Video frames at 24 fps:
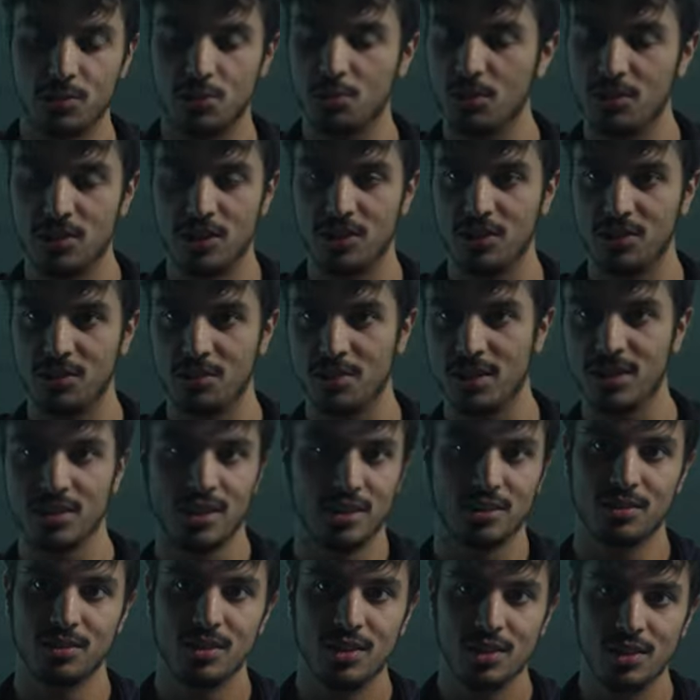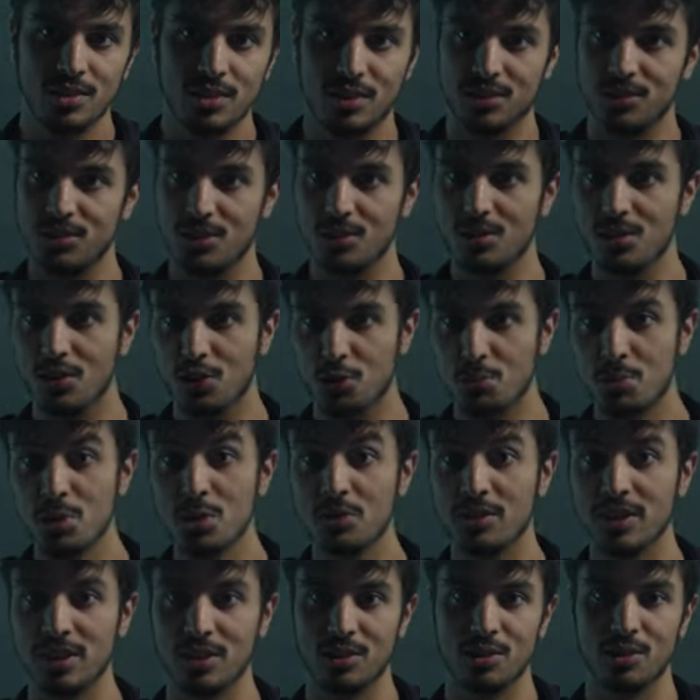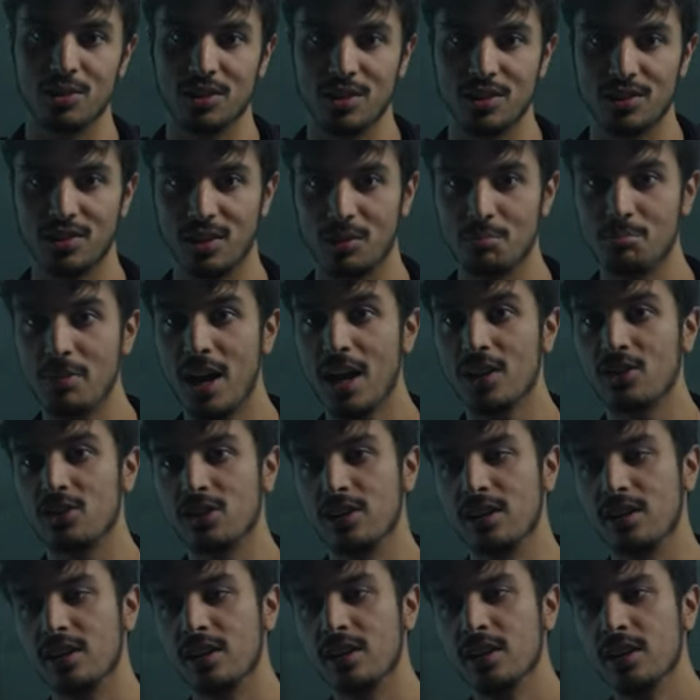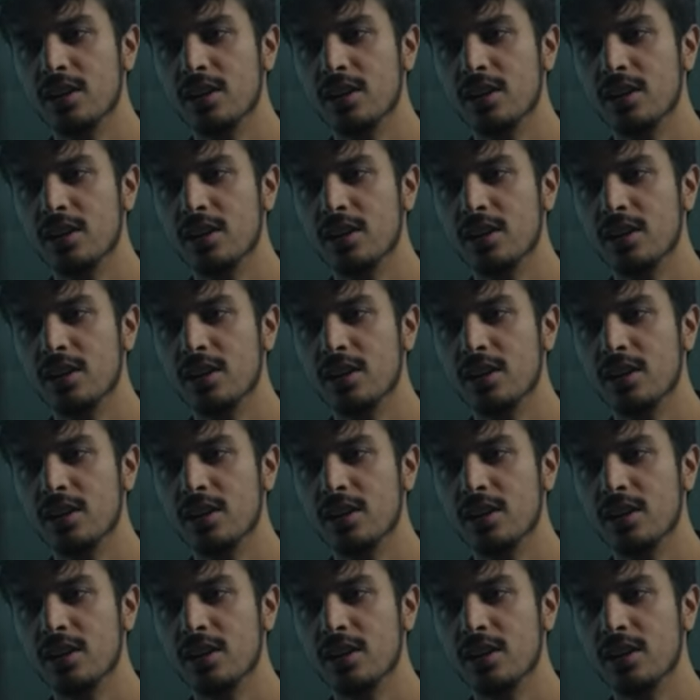switching to something that like does zero knowledge proving or does like batching.